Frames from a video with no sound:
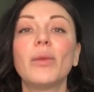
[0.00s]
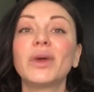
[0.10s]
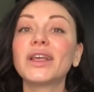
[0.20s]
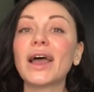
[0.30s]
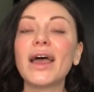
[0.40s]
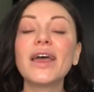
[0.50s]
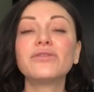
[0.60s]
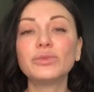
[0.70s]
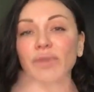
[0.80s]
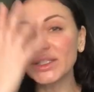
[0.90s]
But I have
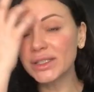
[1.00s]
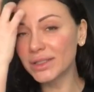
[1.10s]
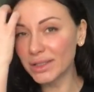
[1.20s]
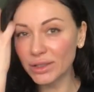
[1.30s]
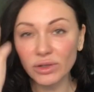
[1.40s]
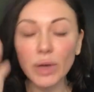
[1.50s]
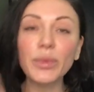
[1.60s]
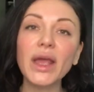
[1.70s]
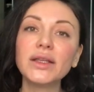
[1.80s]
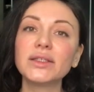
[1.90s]
impression that
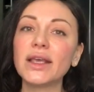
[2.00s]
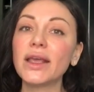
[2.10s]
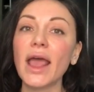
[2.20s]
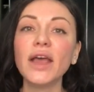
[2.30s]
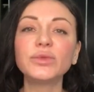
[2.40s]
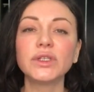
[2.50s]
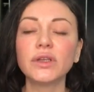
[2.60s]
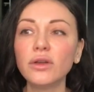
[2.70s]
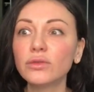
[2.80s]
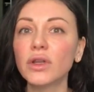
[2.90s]
Europeans, they
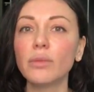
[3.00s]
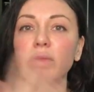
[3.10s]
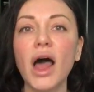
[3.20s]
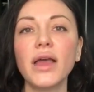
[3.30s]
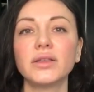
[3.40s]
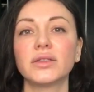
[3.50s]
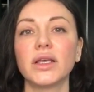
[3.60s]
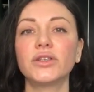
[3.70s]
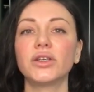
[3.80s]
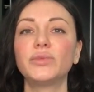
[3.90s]
absolutely blind,
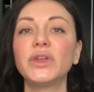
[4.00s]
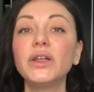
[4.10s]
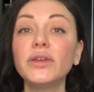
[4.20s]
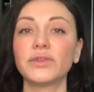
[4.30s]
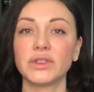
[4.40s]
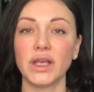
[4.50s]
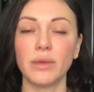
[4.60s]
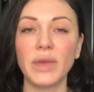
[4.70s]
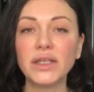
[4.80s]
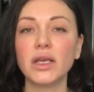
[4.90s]
they just believe in their
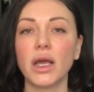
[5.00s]
media.